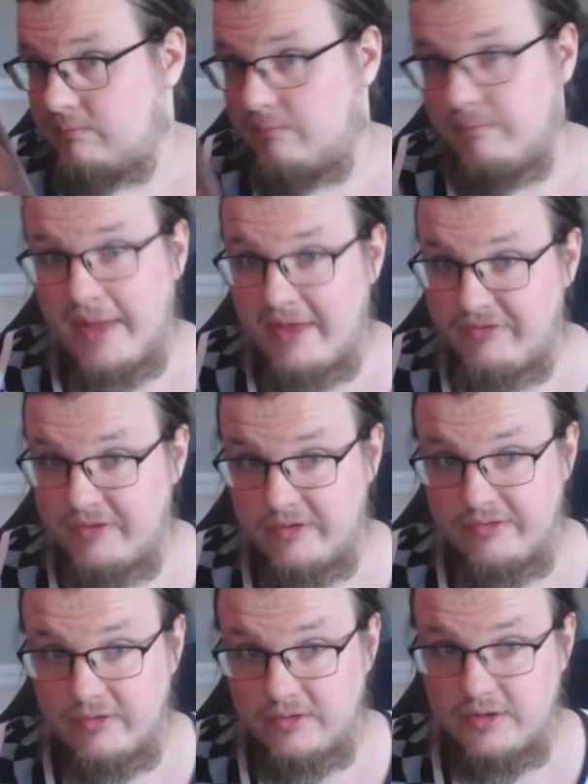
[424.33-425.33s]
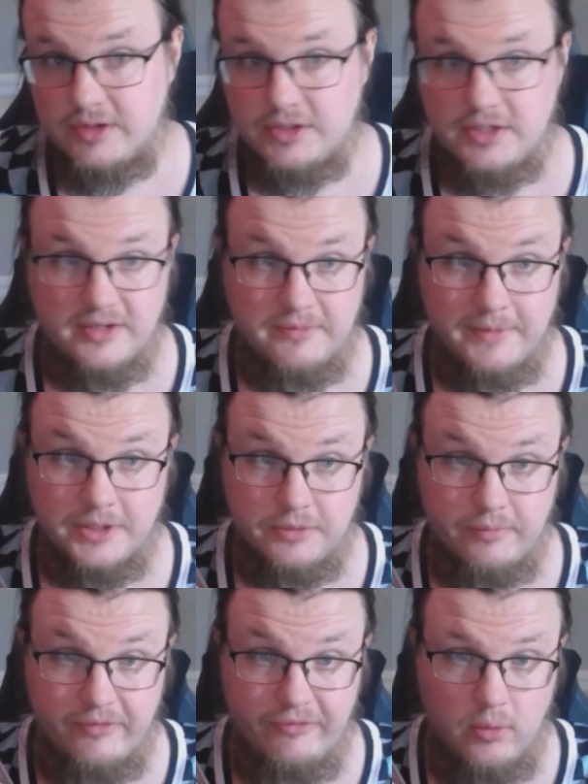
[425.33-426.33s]
Pathfinder First Edition, as mentioned
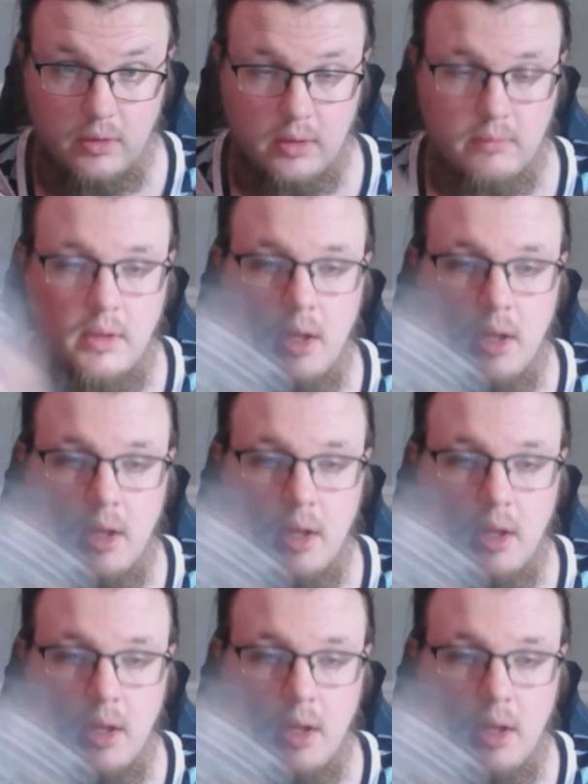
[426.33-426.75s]
before.